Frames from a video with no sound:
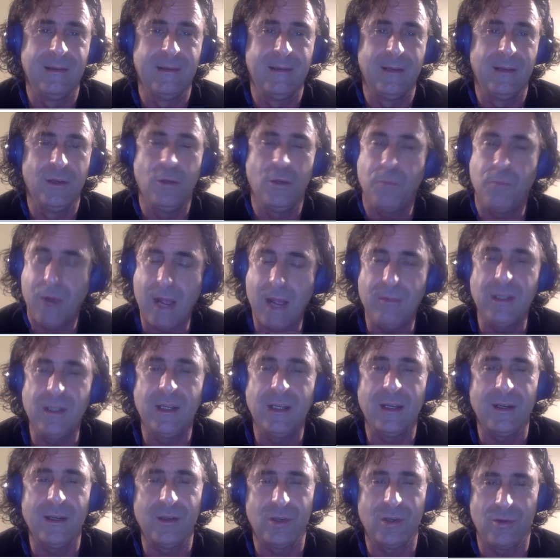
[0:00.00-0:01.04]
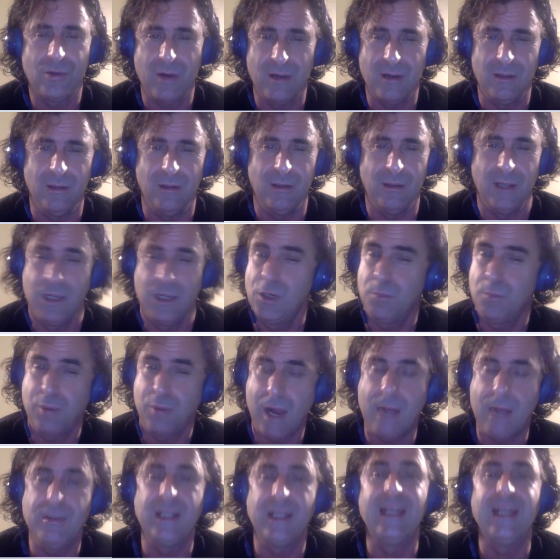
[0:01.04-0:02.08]
you're probably going to struggle, and you're
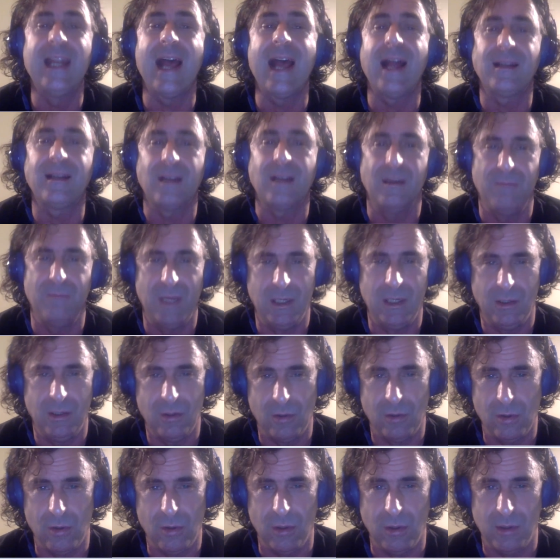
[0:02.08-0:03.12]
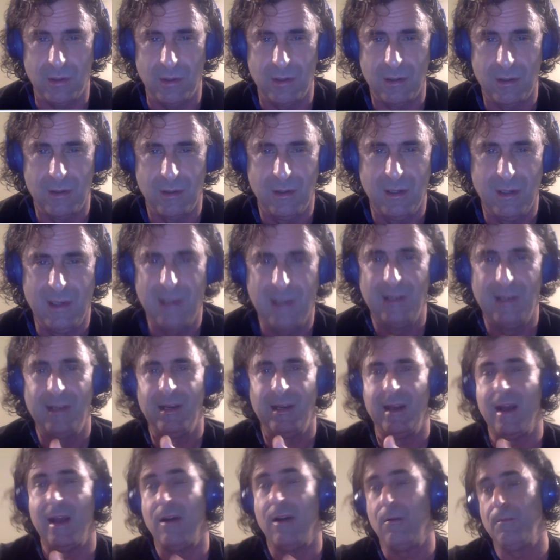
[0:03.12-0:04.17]
probably not going to meet your goals.
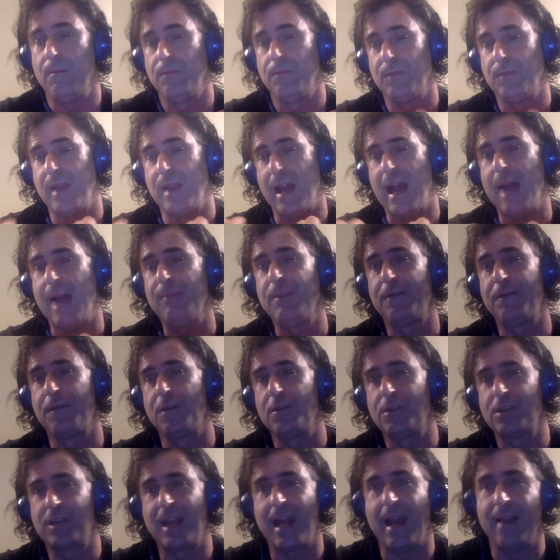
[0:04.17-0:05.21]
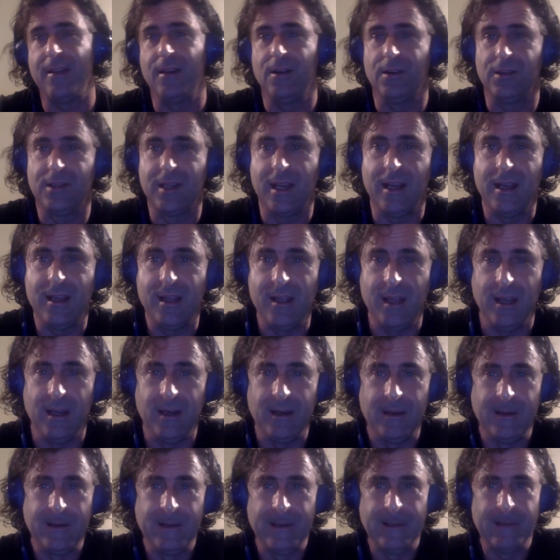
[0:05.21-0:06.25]
Now, I'm the first guy that'll tell you that
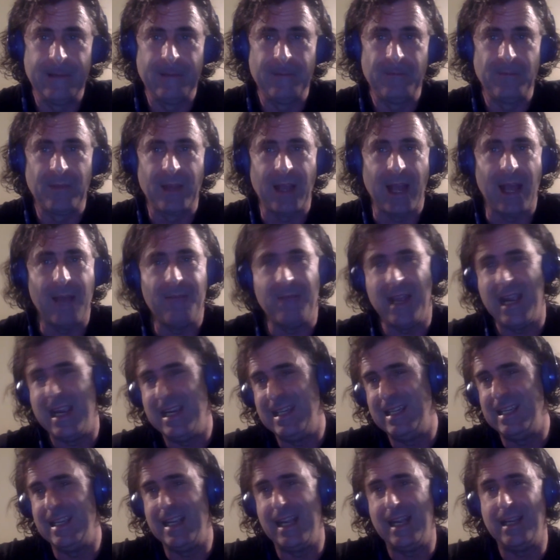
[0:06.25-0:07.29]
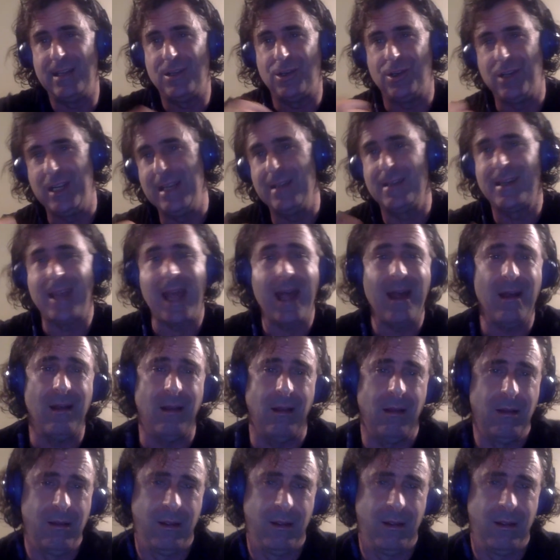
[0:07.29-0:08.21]
I'm ADHD as hell.